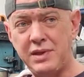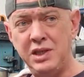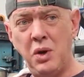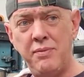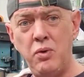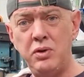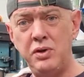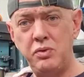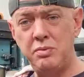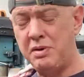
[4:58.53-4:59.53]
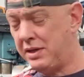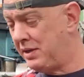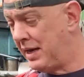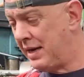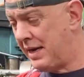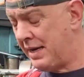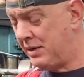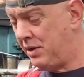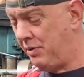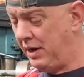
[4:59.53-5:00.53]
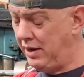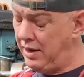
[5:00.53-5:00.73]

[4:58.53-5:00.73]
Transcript: So I've ordered all the bits to get that doing.